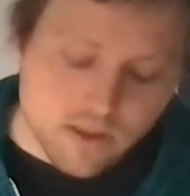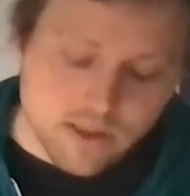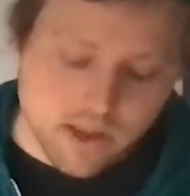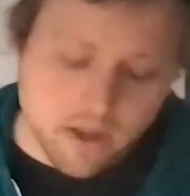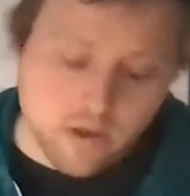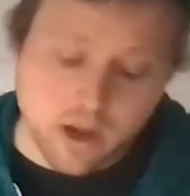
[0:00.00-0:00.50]

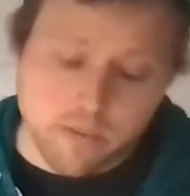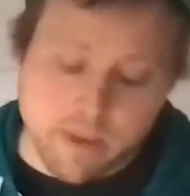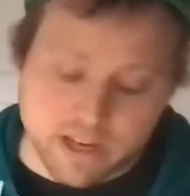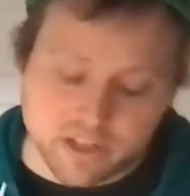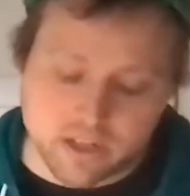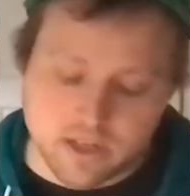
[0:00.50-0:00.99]
Now you can
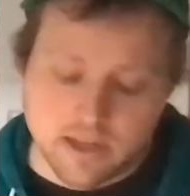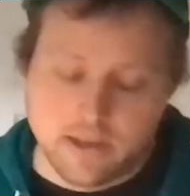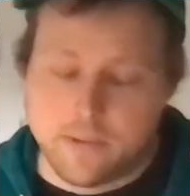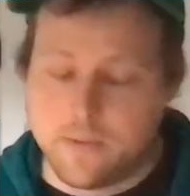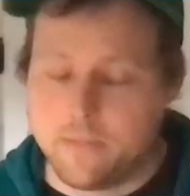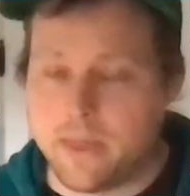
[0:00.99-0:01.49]
imagine,
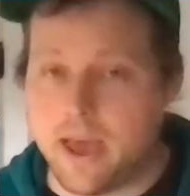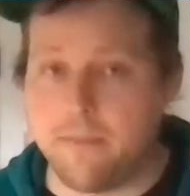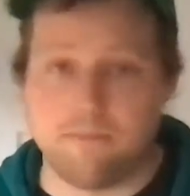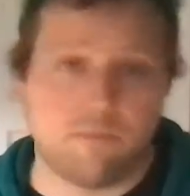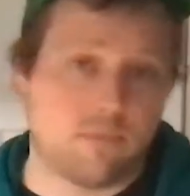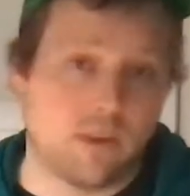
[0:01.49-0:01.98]
yeah,
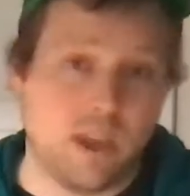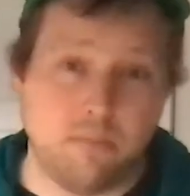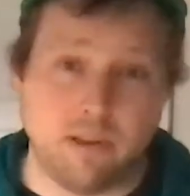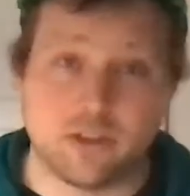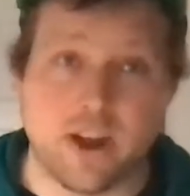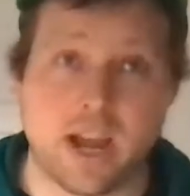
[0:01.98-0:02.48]

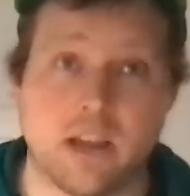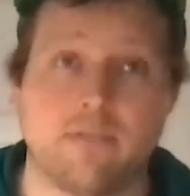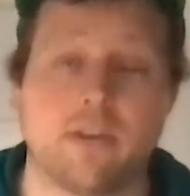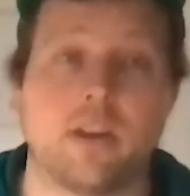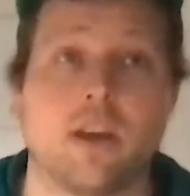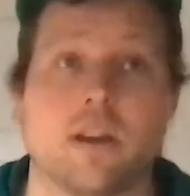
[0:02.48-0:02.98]
keeping track
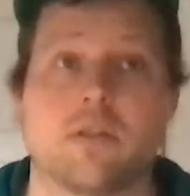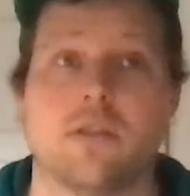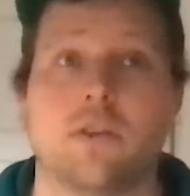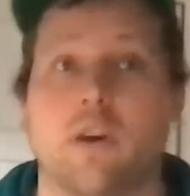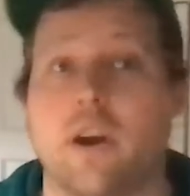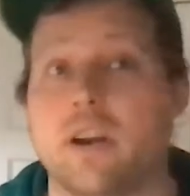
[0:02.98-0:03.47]
of canonical
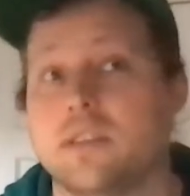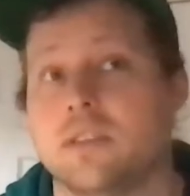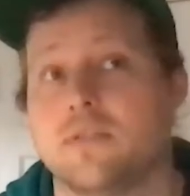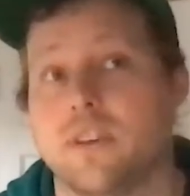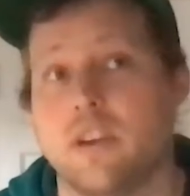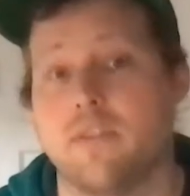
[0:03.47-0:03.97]
URLs is
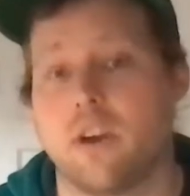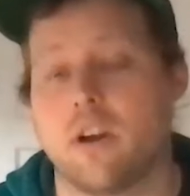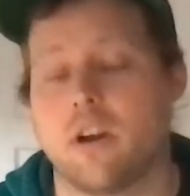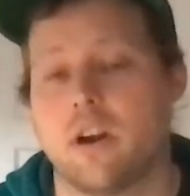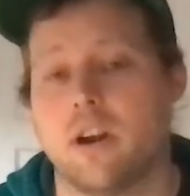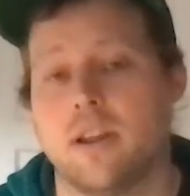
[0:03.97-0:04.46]
very, very
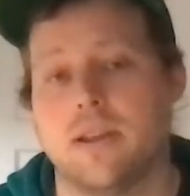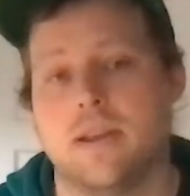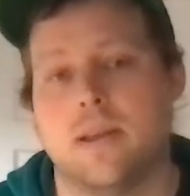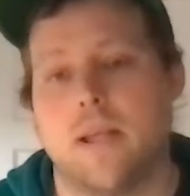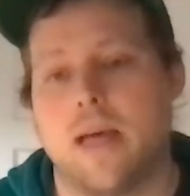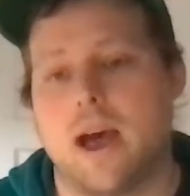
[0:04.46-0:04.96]
hard.
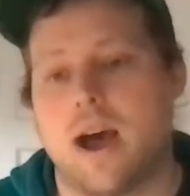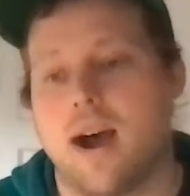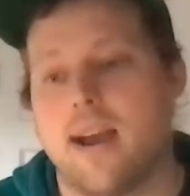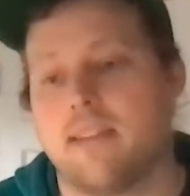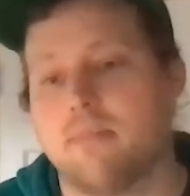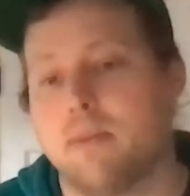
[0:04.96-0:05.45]

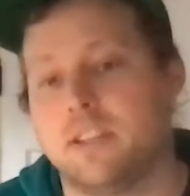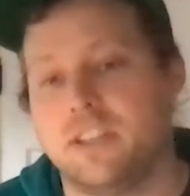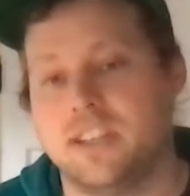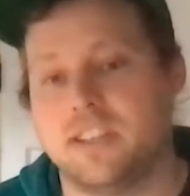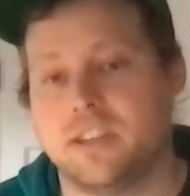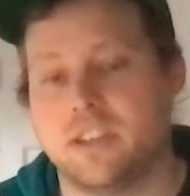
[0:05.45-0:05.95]
It's much
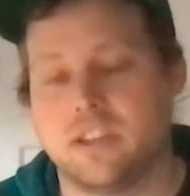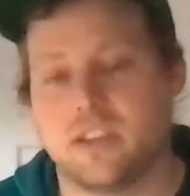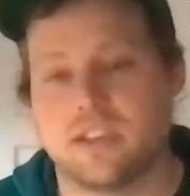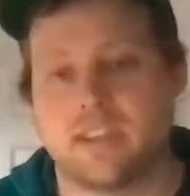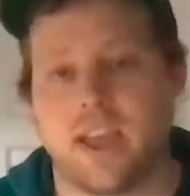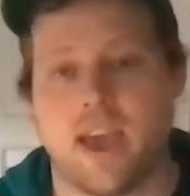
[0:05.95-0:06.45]
easier to
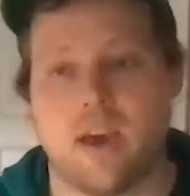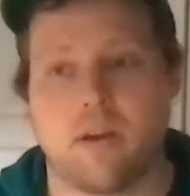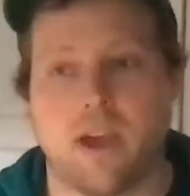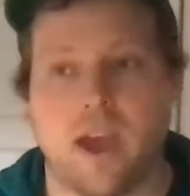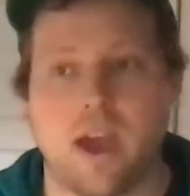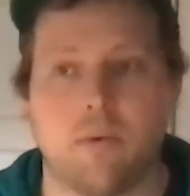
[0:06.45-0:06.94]
just say,
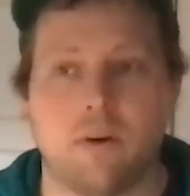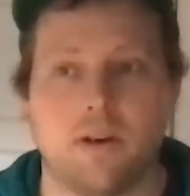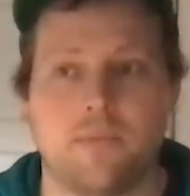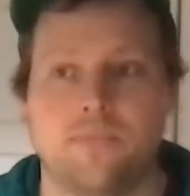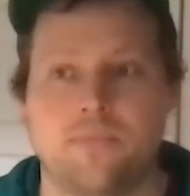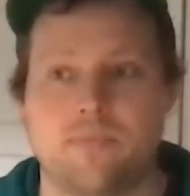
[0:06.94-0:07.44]
okay,
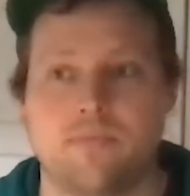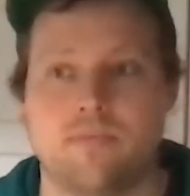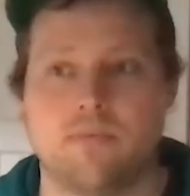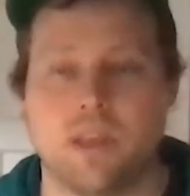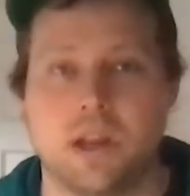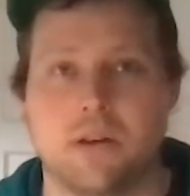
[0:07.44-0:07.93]
well,
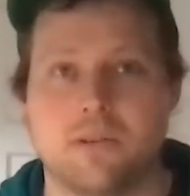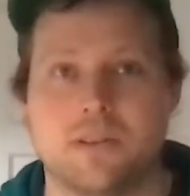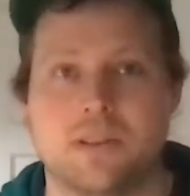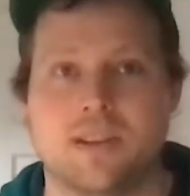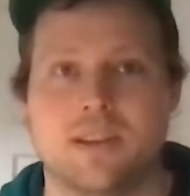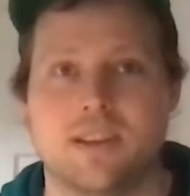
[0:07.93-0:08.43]
you know,
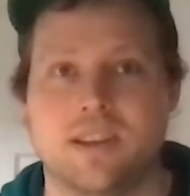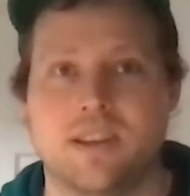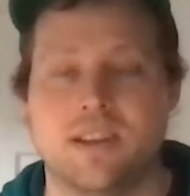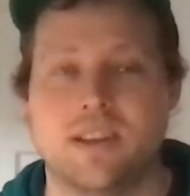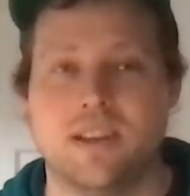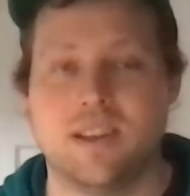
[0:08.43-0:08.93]

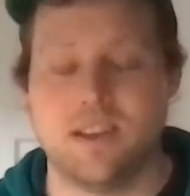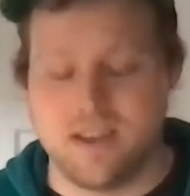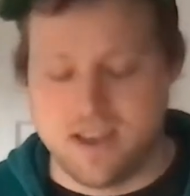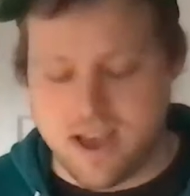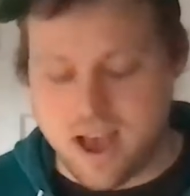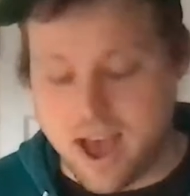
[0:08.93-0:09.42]

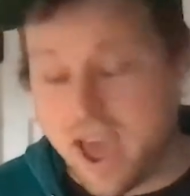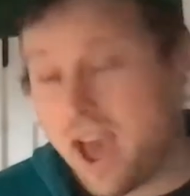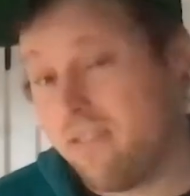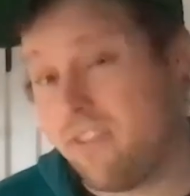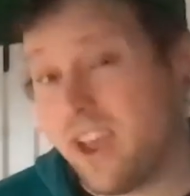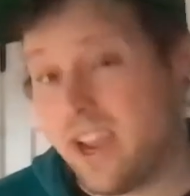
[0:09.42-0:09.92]
I
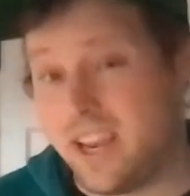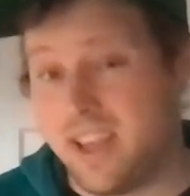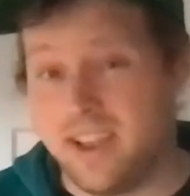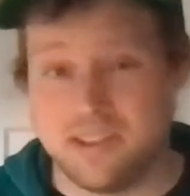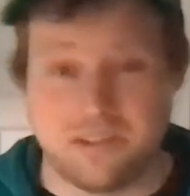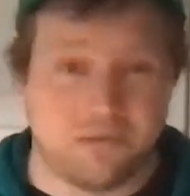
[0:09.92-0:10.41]
have the
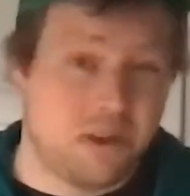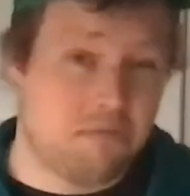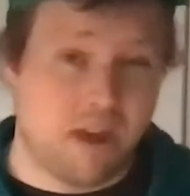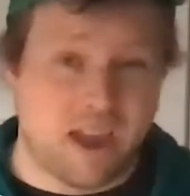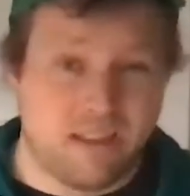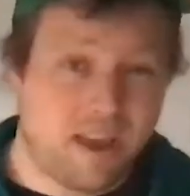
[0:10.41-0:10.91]
IDs in
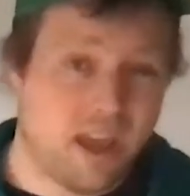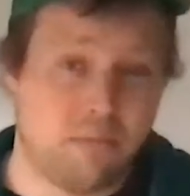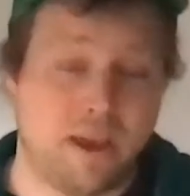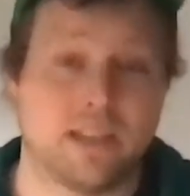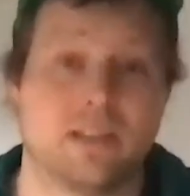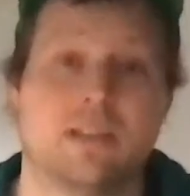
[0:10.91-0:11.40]
my
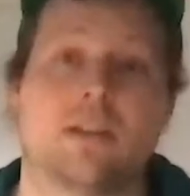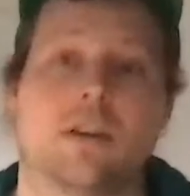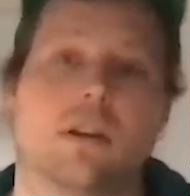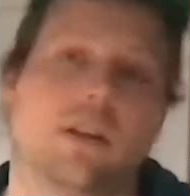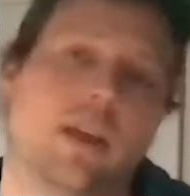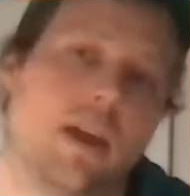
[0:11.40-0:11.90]
database
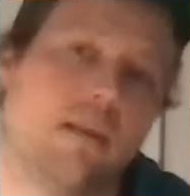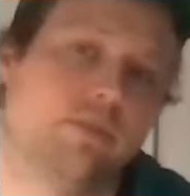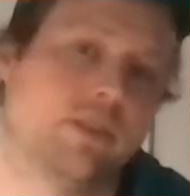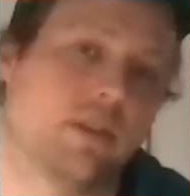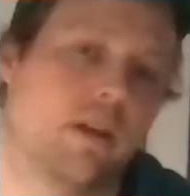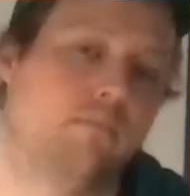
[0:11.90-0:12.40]
internally. I'm
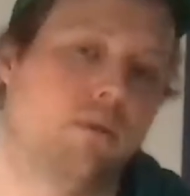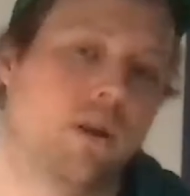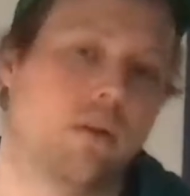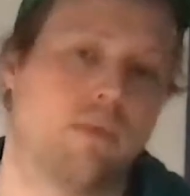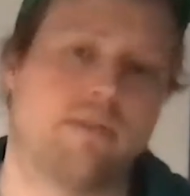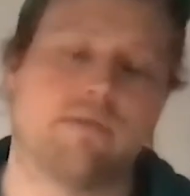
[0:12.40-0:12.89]
just going to put
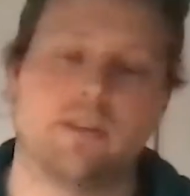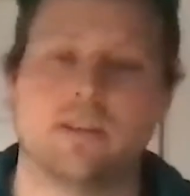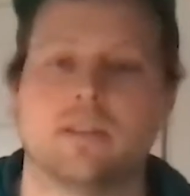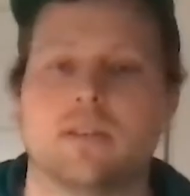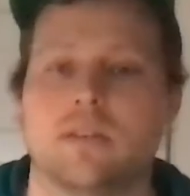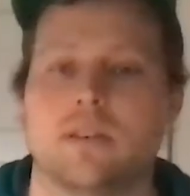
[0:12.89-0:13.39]
a
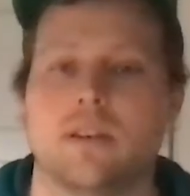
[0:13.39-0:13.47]
reference